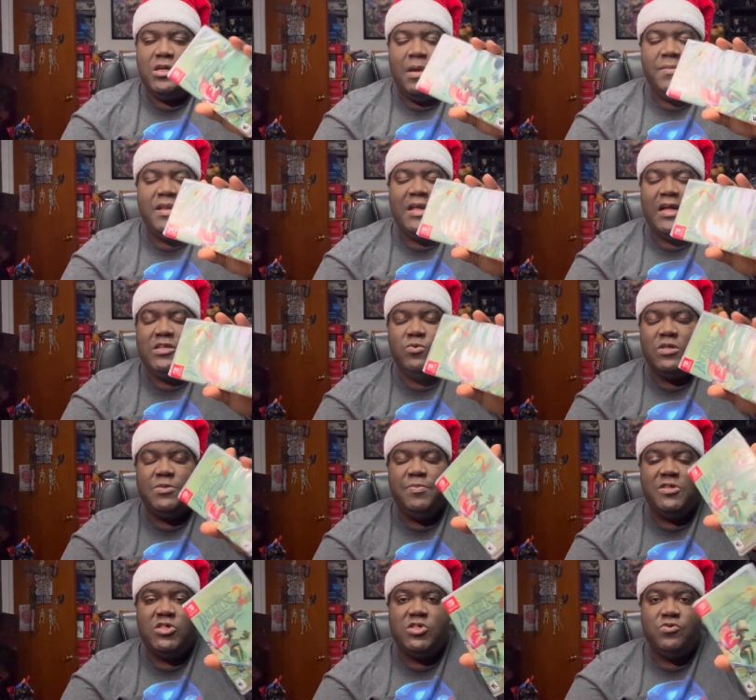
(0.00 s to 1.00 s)
I mean, not Twitch,
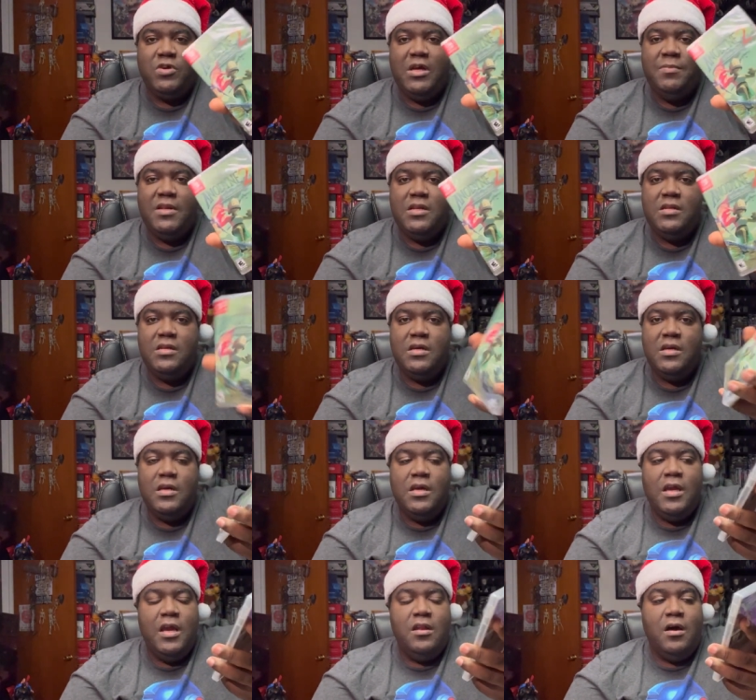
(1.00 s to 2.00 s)
but streaming
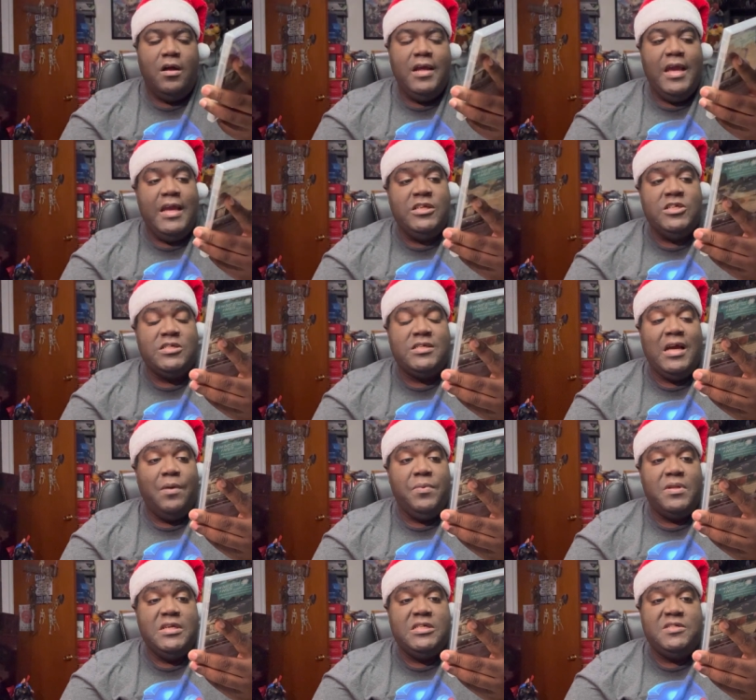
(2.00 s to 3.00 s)
and all that. It just got
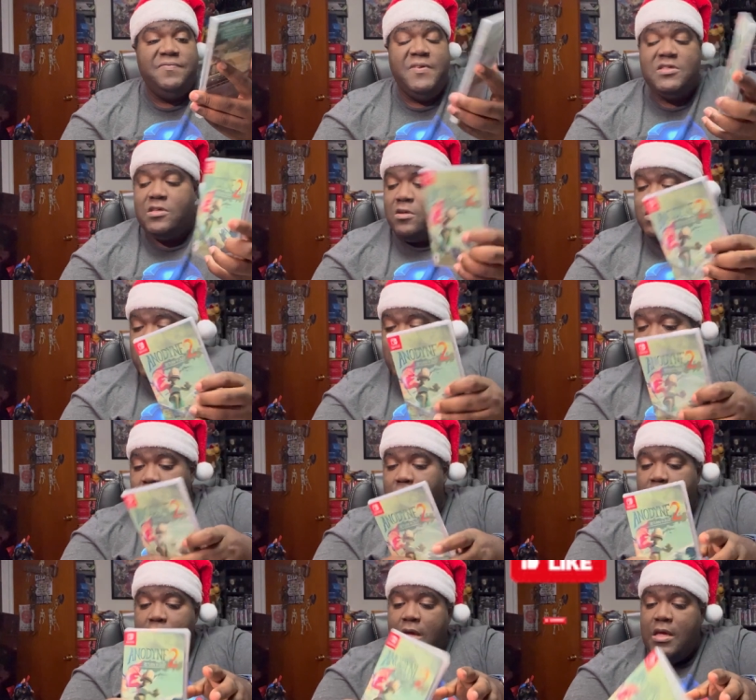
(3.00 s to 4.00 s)
released physical. So
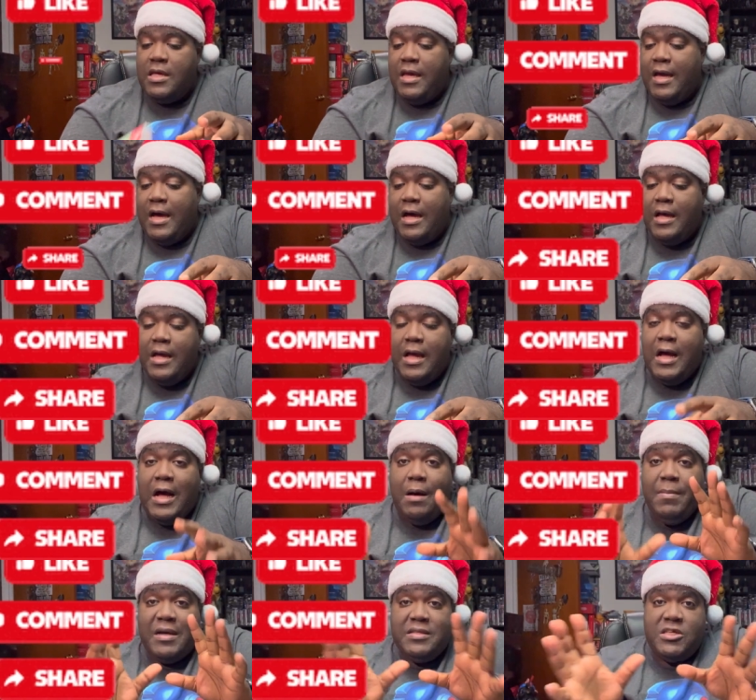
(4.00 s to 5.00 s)
yeah,
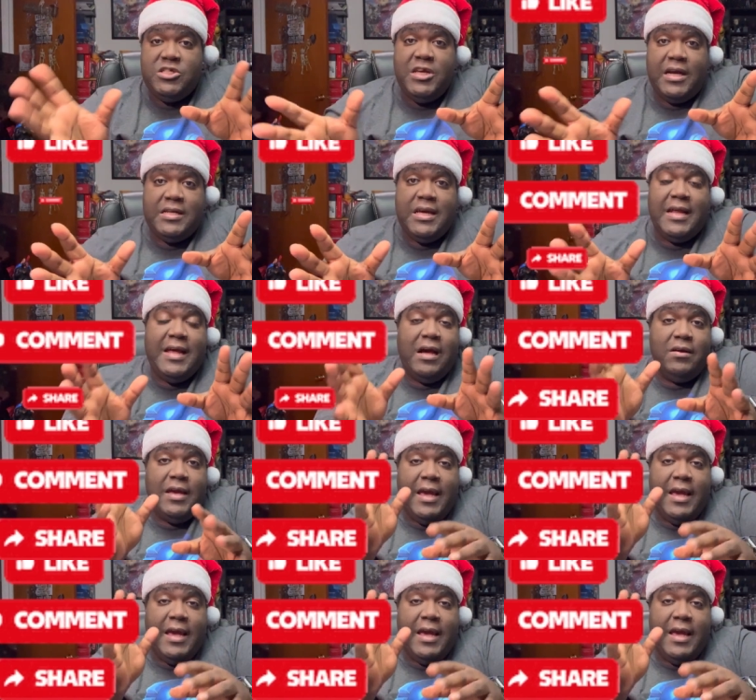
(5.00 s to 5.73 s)
I'm about to check that out.